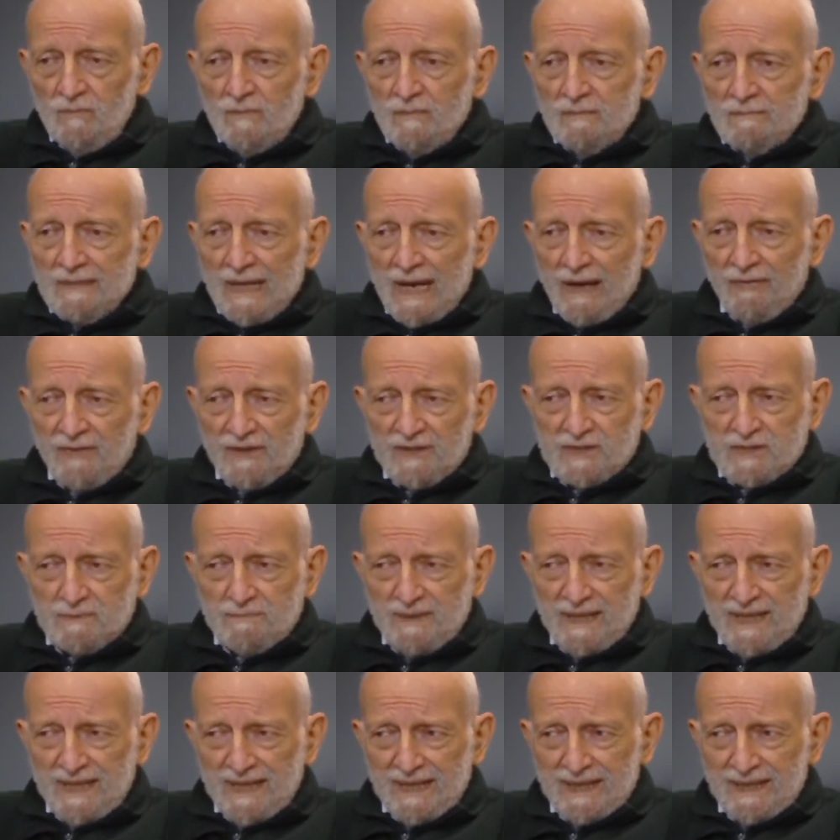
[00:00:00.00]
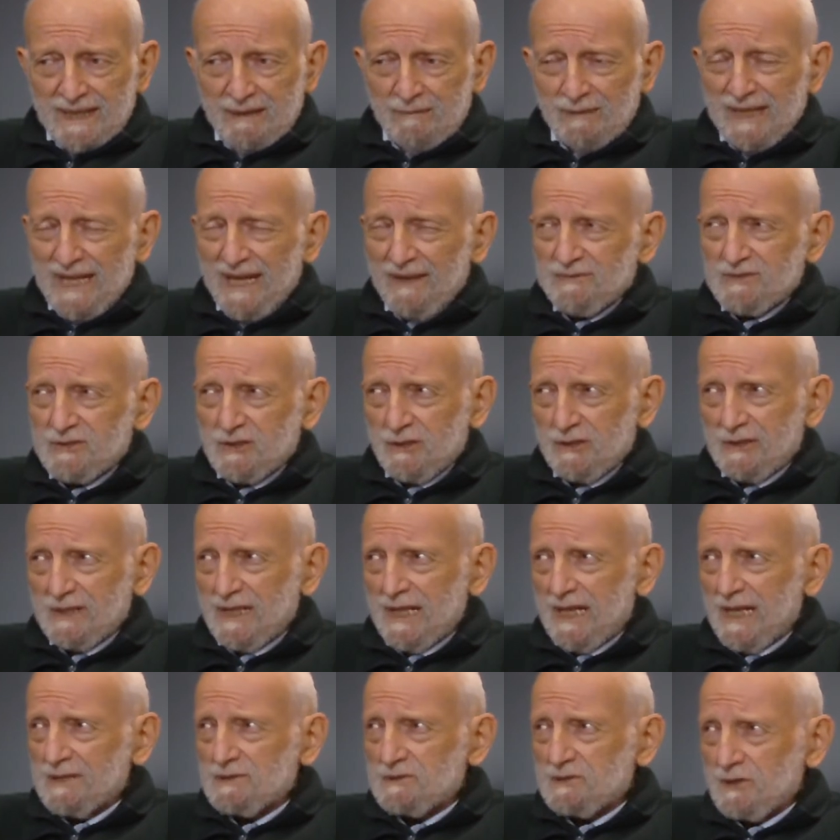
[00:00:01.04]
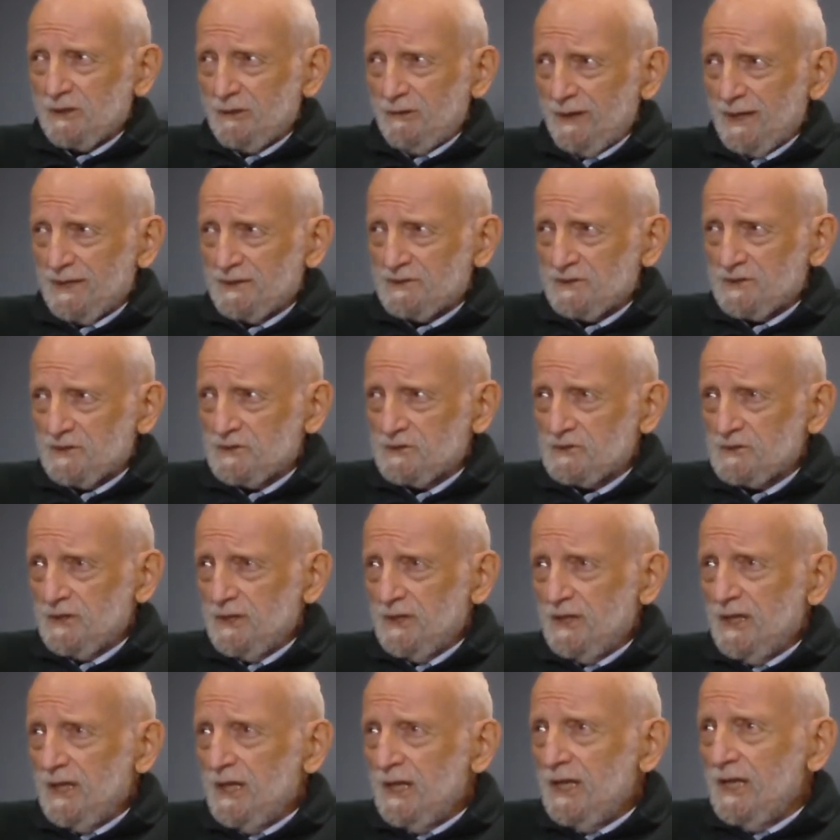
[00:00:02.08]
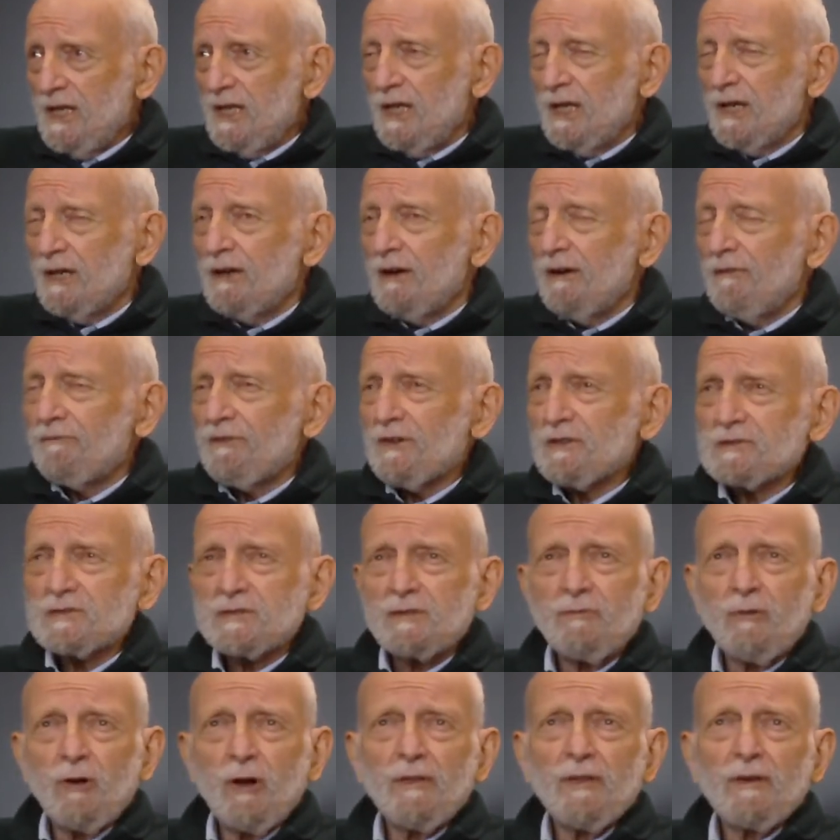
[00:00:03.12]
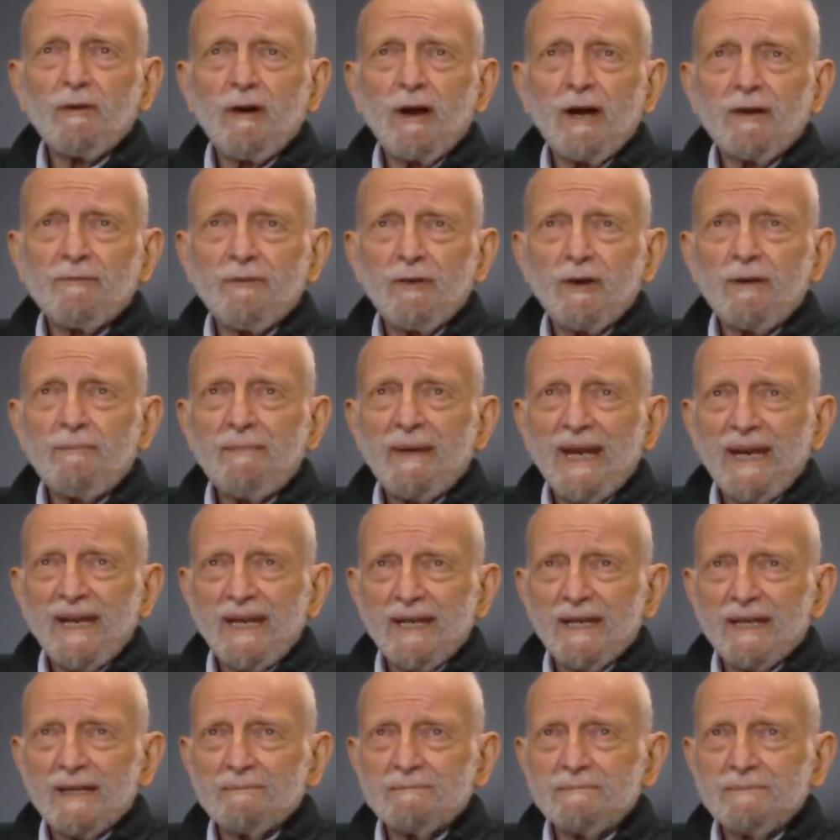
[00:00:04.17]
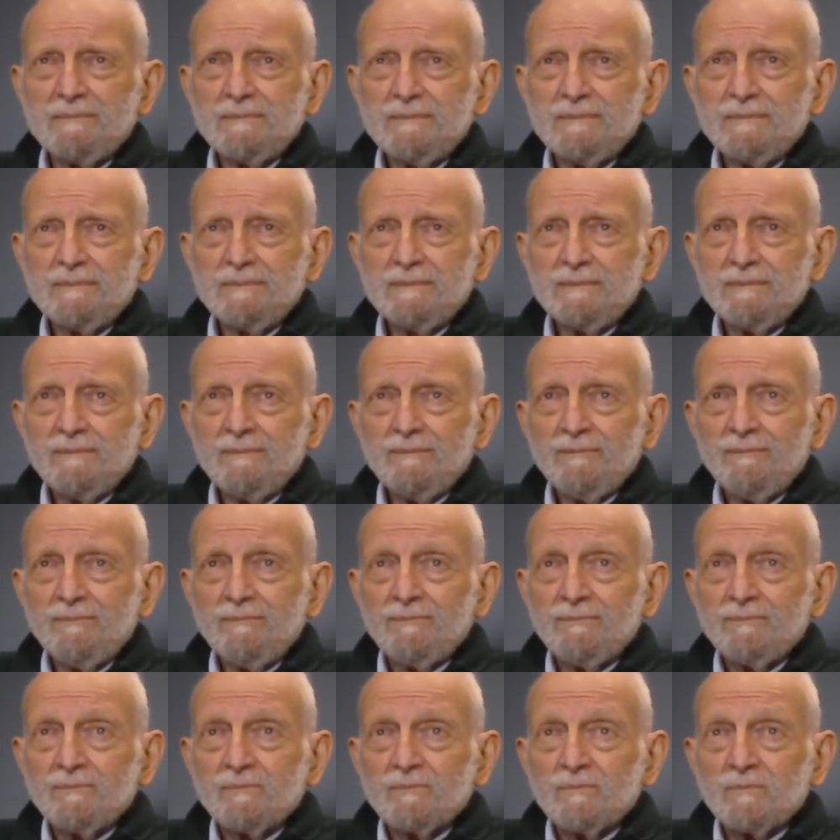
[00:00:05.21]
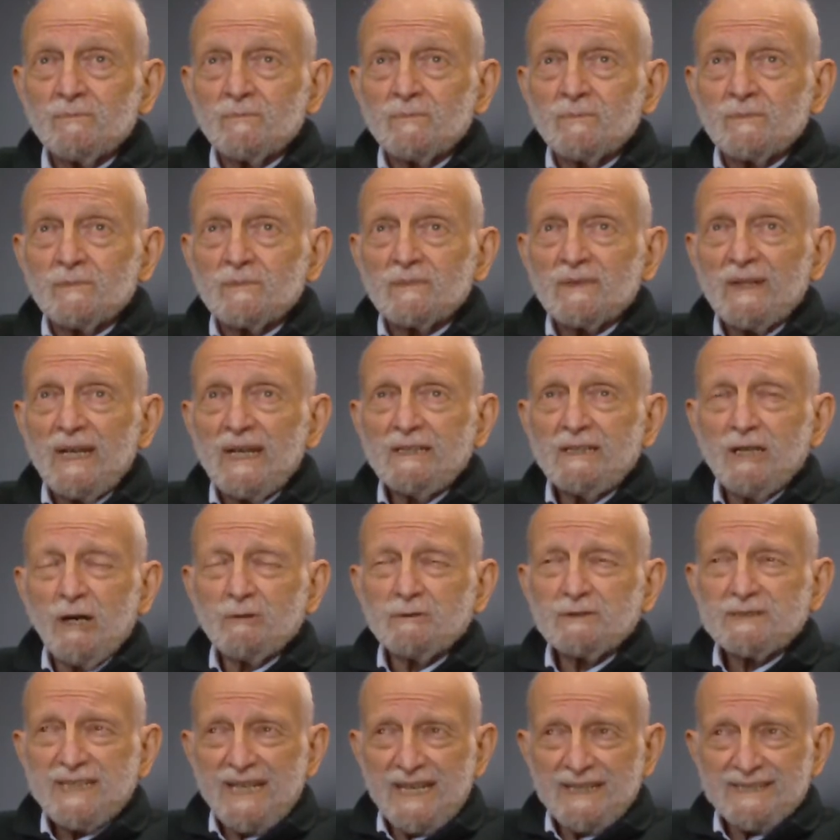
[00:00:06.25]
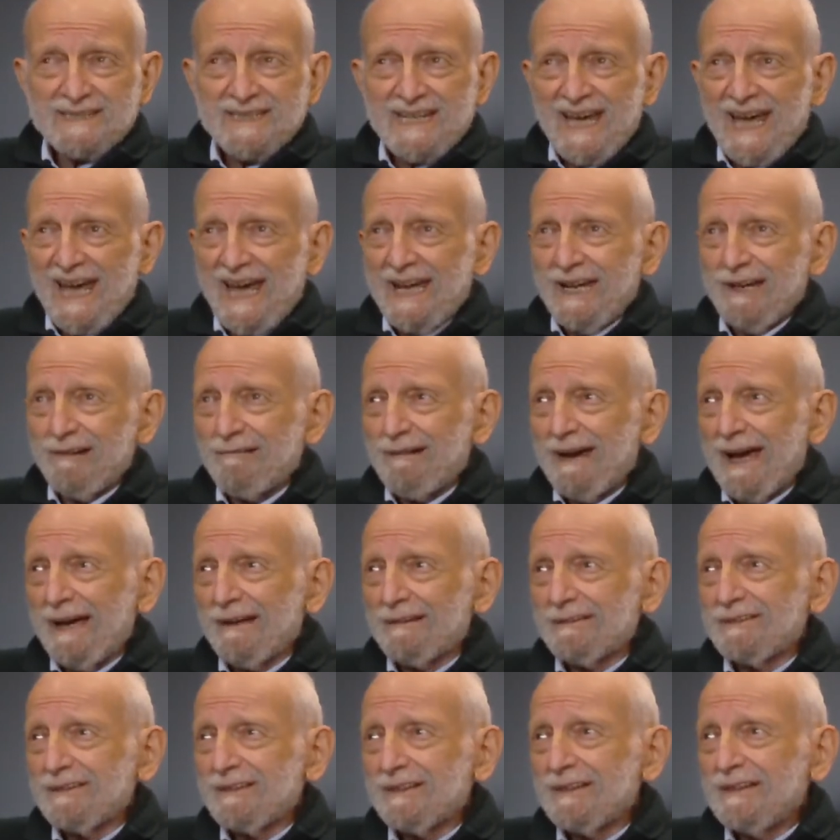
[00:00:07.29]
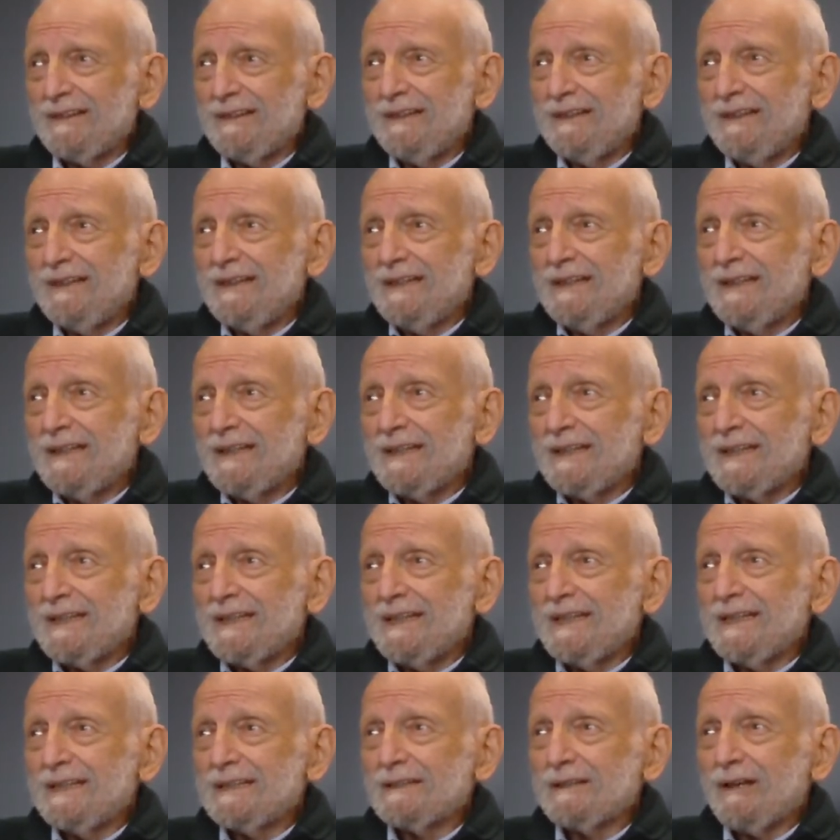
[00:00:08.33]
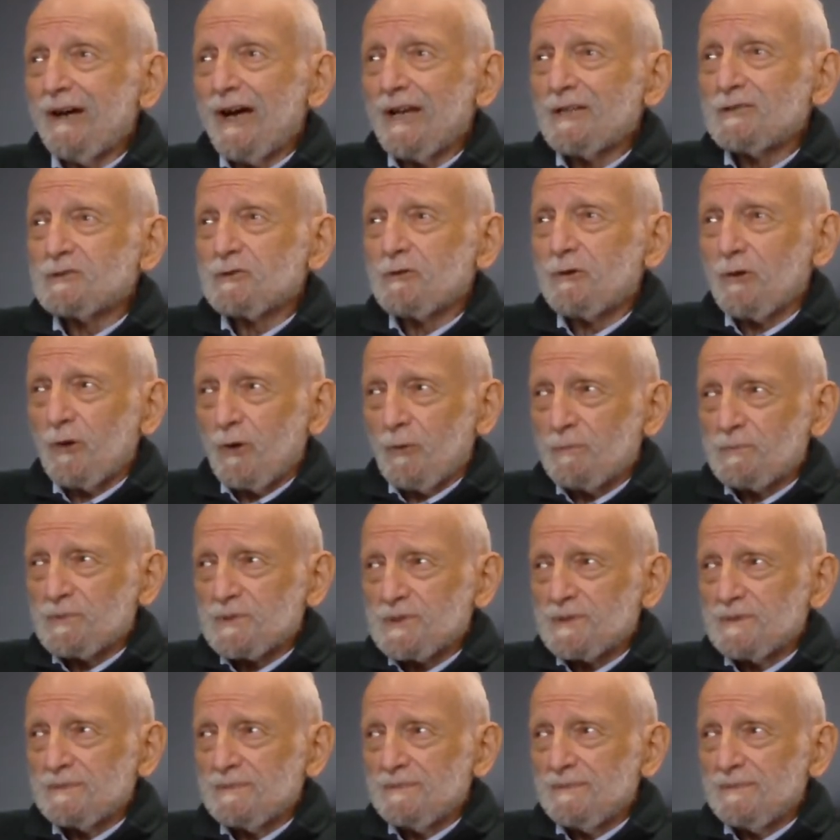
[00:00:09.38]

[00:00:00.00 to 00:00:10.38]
Now this immediately will have certain consequences. First of all, there aren't very many of them. They don't tend to hang around in large groups.